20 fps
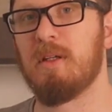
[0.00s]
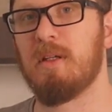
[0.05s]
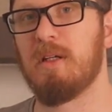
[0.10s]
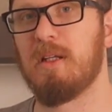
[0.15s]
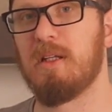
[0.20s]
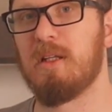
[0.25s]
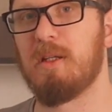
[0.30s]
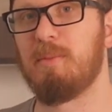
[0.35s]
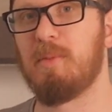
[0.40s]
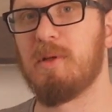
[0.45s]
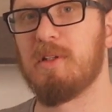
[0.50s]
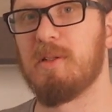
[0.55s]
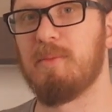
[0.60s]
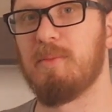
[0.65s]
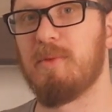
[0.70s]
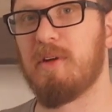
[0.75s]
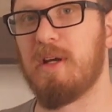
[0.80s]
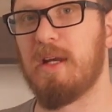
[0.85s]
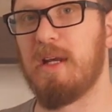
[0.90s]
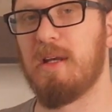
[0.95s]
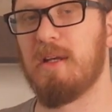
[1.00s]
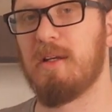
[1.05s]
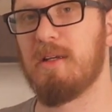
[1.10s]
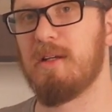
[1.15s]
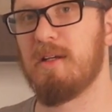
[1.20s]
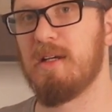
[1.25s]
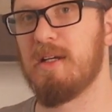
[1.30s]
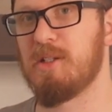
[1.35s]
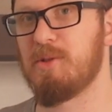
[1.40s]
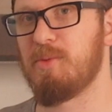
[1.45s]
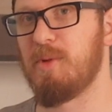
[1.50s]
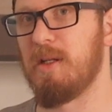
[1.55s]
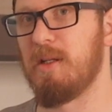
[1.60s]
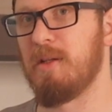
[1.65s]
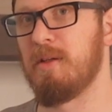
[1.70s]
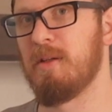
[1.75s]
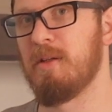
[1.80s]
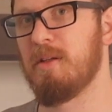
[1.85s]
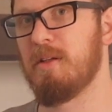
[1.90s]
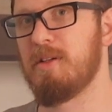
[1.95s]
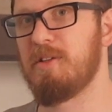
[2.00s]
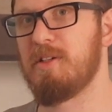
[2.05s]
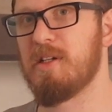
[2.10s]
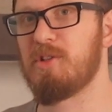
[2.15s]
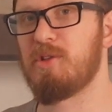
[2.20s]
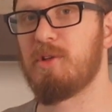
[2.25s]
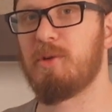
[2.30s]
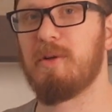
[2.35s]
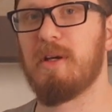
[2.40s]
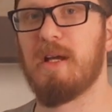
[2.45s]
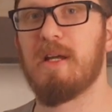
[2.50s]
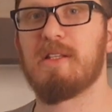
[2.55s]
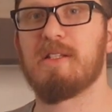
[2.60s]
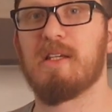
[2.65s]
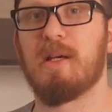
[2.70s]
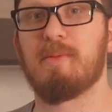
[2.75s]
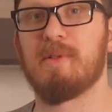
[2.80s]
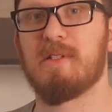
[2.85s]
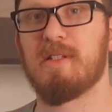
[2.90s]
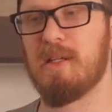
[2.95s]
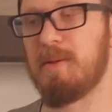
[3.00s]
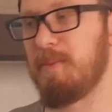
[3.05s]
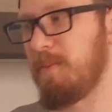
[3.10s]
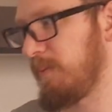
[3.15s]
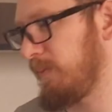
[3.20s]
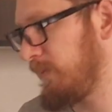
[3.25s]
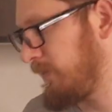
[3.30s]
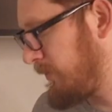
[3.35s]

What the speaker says: in the bottom tray as well, just to create some steam.